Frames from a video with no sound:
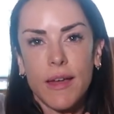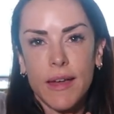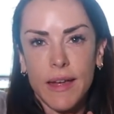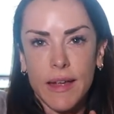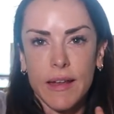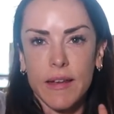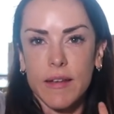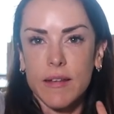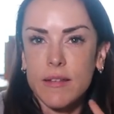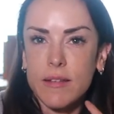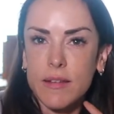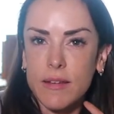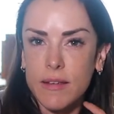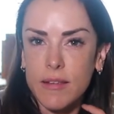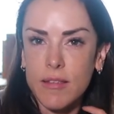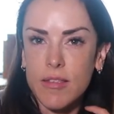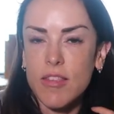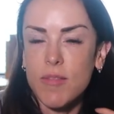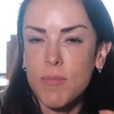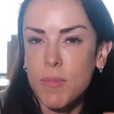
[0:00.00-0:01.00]
and
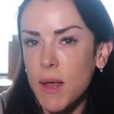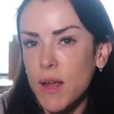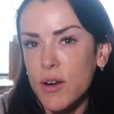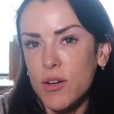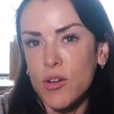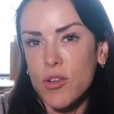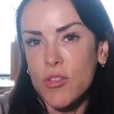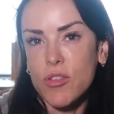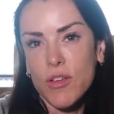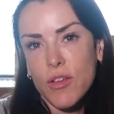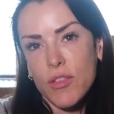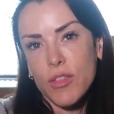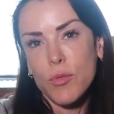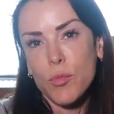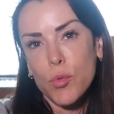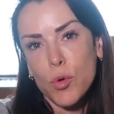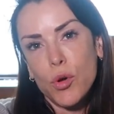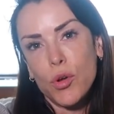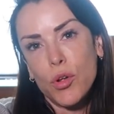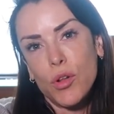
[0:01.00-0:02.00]
splatters on
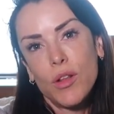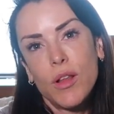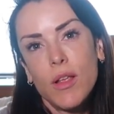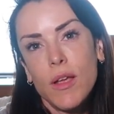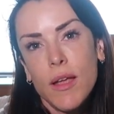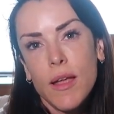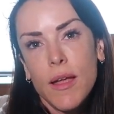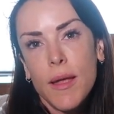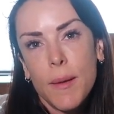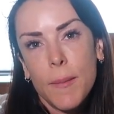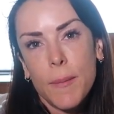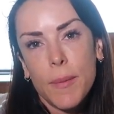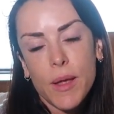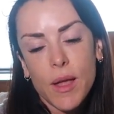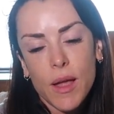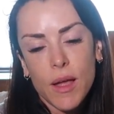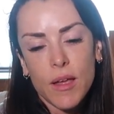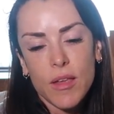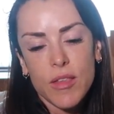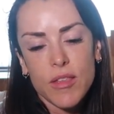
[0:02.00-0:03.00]
the wall,
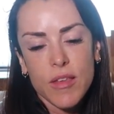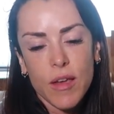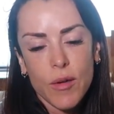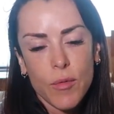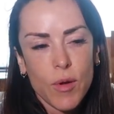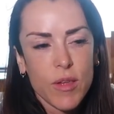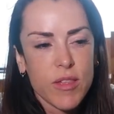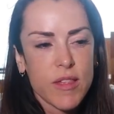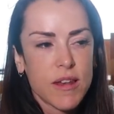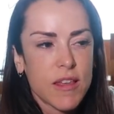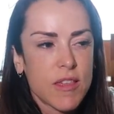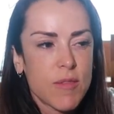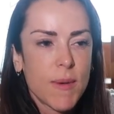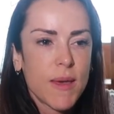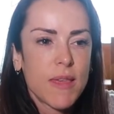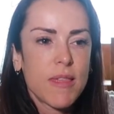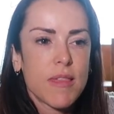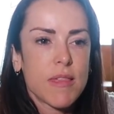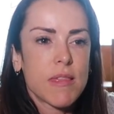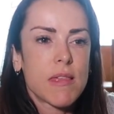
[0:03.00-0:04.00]
because I wasn't
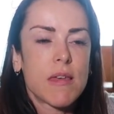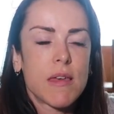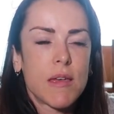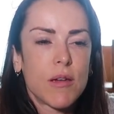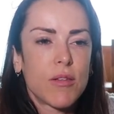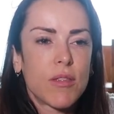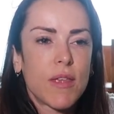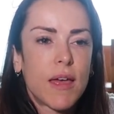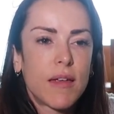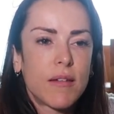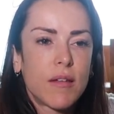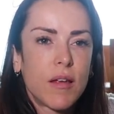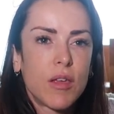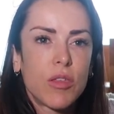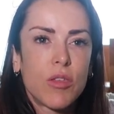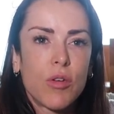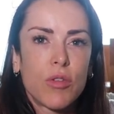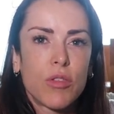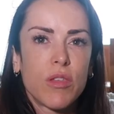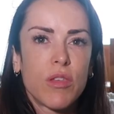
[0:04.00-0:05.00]
expecting to hear that.
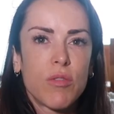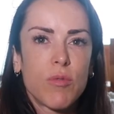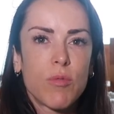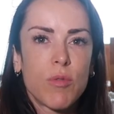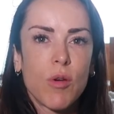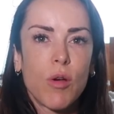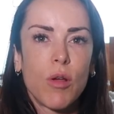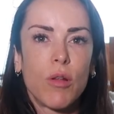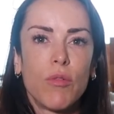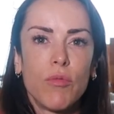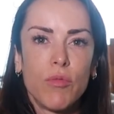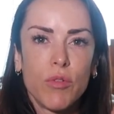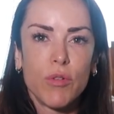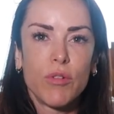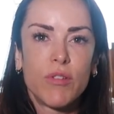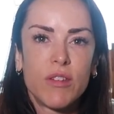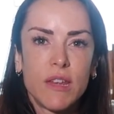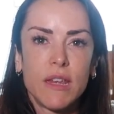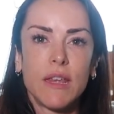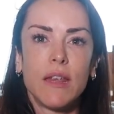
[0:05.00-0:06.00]
I thought this was all
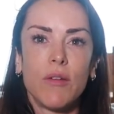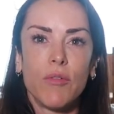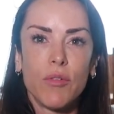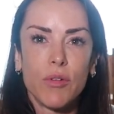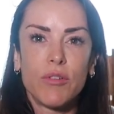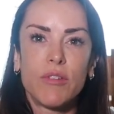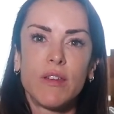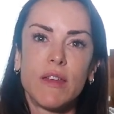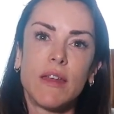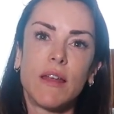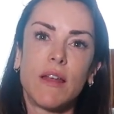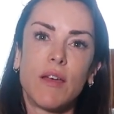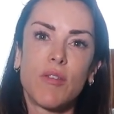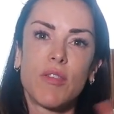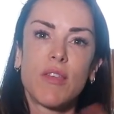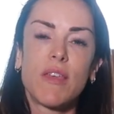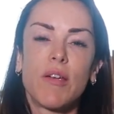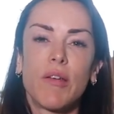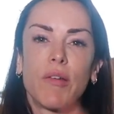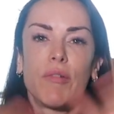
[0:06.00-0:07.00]
routine. I
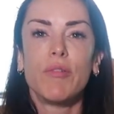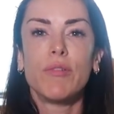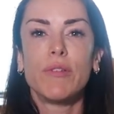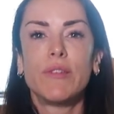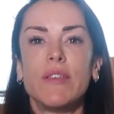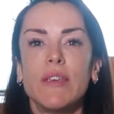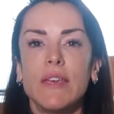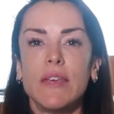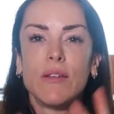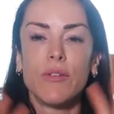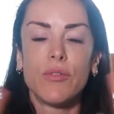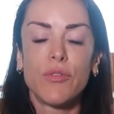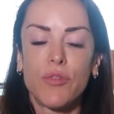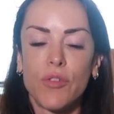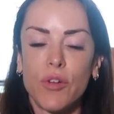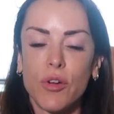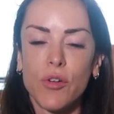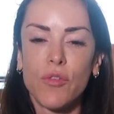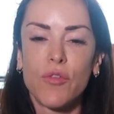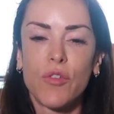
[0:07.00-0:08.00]
was hearing routine
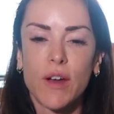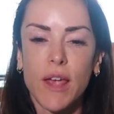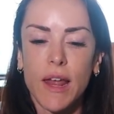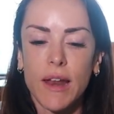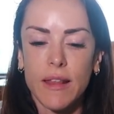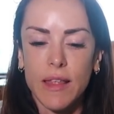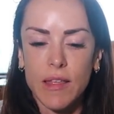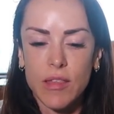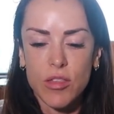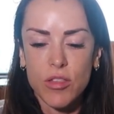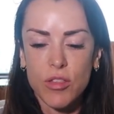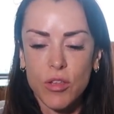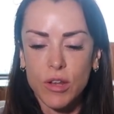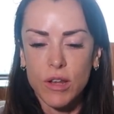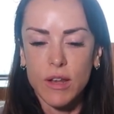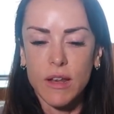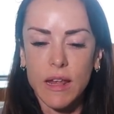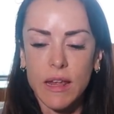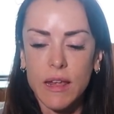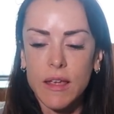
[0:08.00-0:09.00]
over and over again, and then
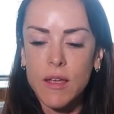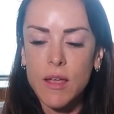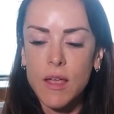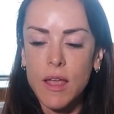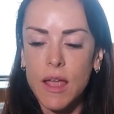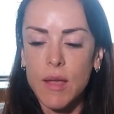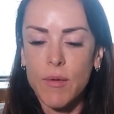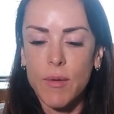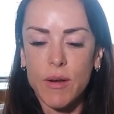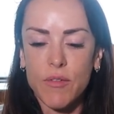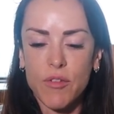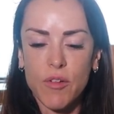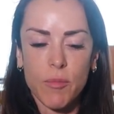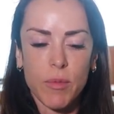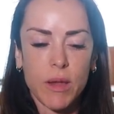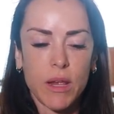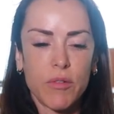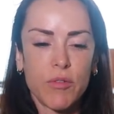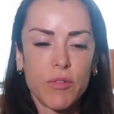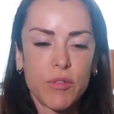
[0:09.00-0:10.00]
suddenly it went
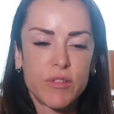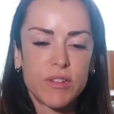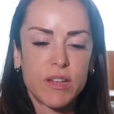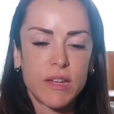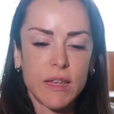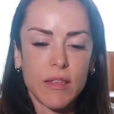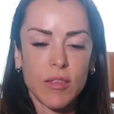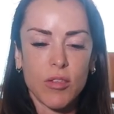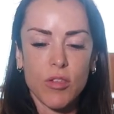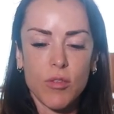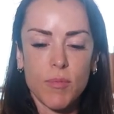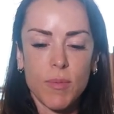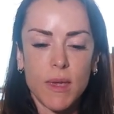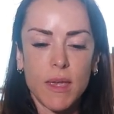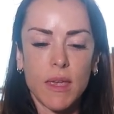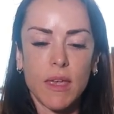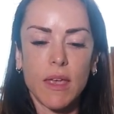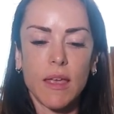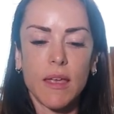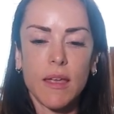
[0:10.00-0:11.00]
from being routine to
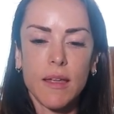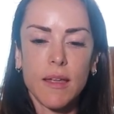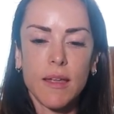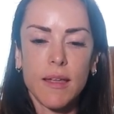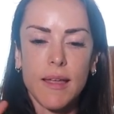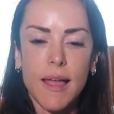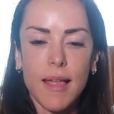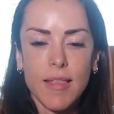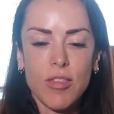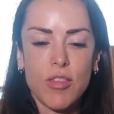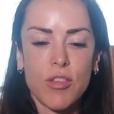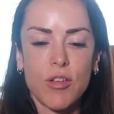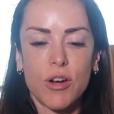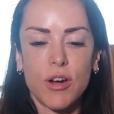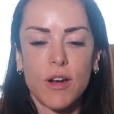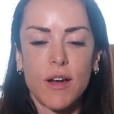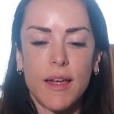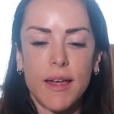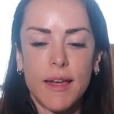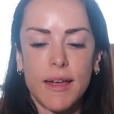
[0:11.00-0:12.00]
being
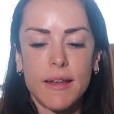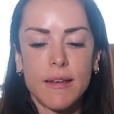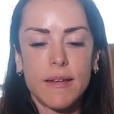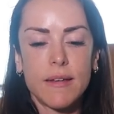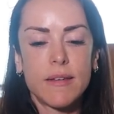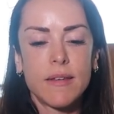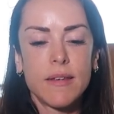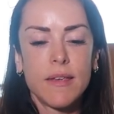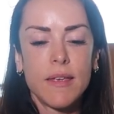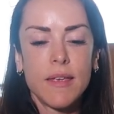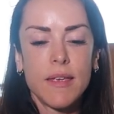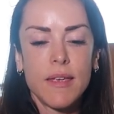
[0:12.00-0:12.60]
cancer. And